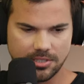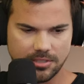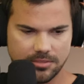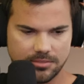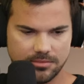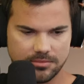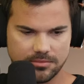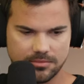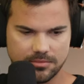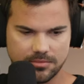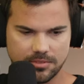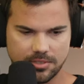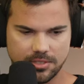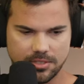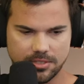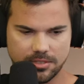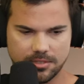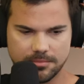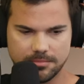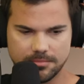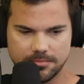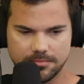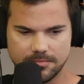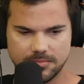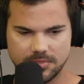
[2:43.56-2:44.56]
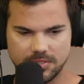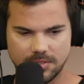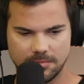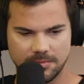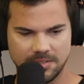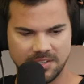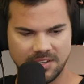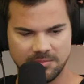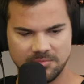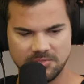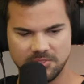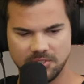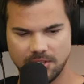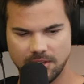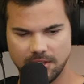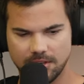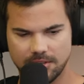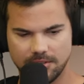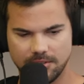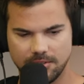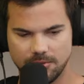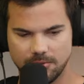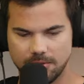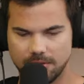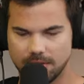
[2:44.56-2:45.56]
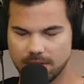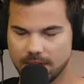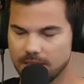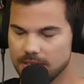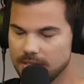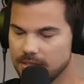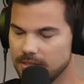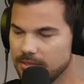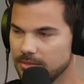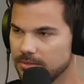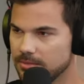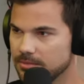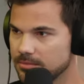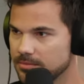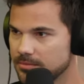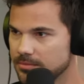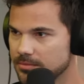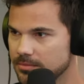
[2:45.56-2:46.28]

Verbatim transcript: know, um, sometimes you got to do what you got to do.